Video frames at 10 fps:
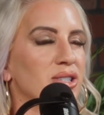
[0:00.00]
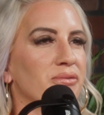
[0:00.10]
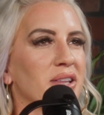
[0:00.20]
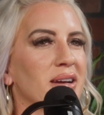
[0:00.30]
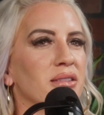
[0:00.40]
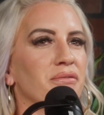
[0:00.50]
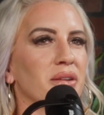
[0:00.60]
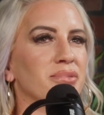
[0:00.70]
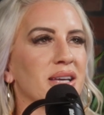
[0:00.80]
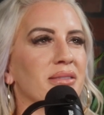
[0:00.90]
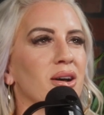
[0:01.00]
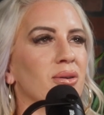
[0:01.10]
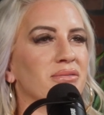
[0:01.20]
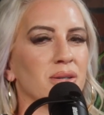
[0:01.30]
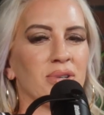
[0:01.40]
Do you feel like on the flip side though,
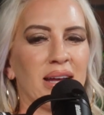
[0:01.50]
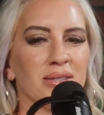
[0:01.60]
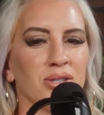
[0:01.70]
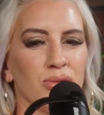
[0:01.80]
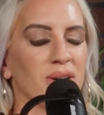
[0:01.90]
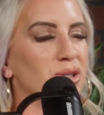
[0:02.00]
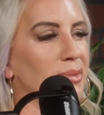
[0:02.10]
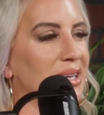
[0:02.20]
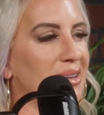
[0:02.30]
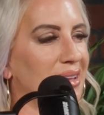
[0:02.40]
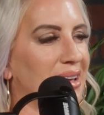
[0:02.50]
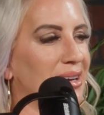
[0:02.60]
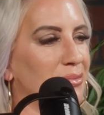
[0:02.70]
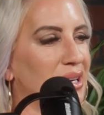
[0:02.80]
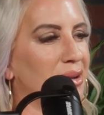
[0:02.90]
if someone has too much money, that
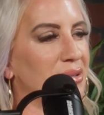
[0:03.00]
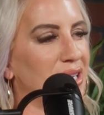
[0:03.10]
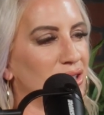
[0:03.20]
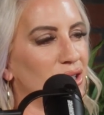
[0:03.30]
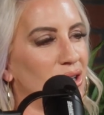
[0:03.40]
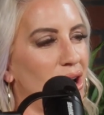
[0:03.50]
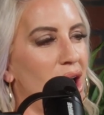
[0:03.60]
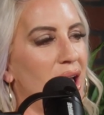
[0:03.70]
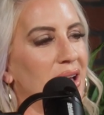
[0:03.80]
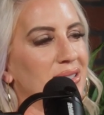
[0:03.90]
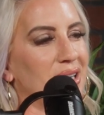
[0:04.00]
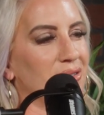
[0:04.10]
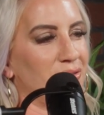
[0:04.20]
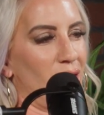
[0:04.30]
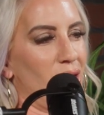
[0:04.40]
could be a potential
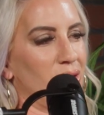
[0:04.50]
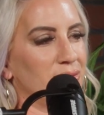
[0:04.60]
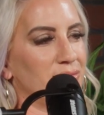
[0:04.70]
downfall?